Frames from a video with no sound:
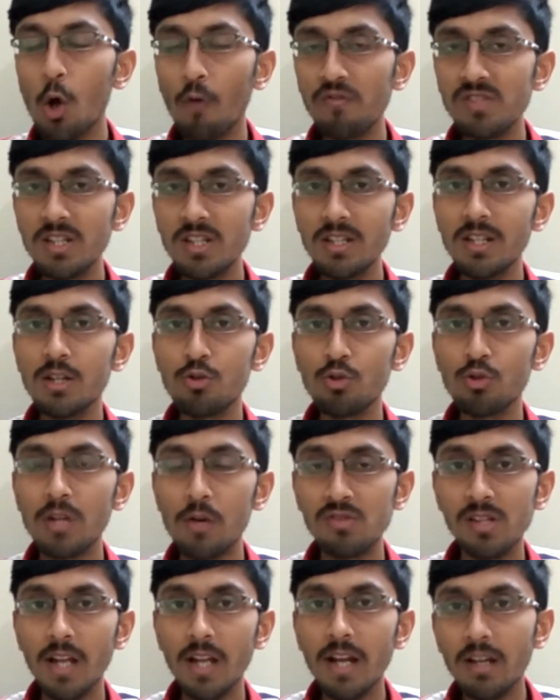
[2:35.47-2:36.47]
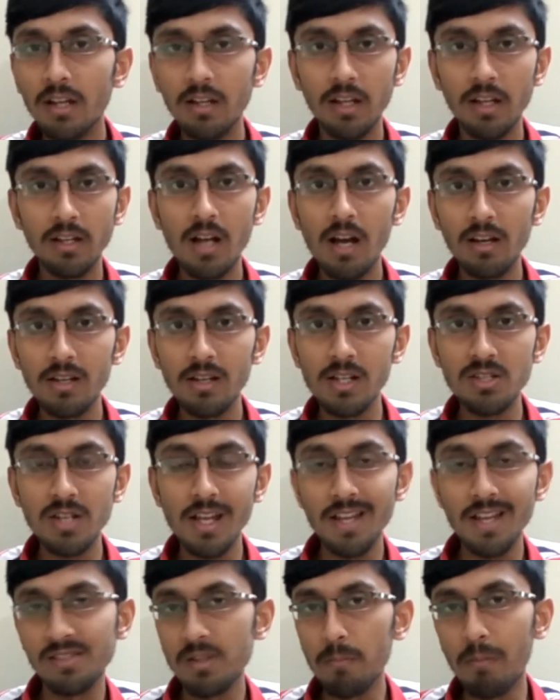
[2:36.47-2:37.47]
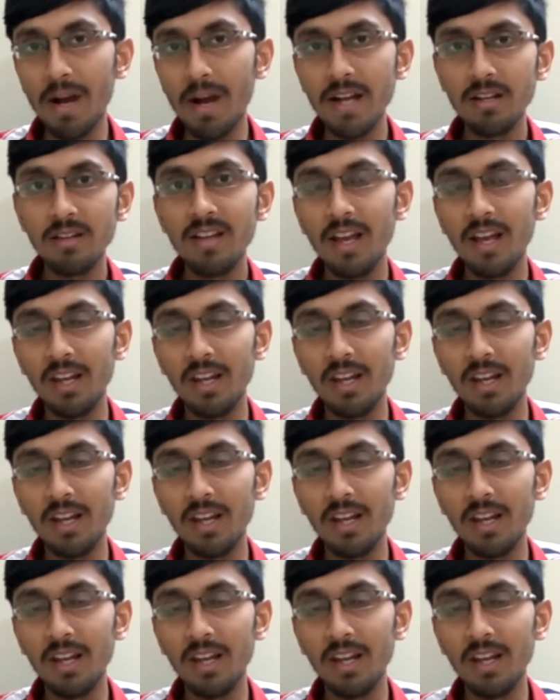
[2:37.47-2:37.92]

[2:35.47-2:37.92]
of CES 2018 in our list is the Byton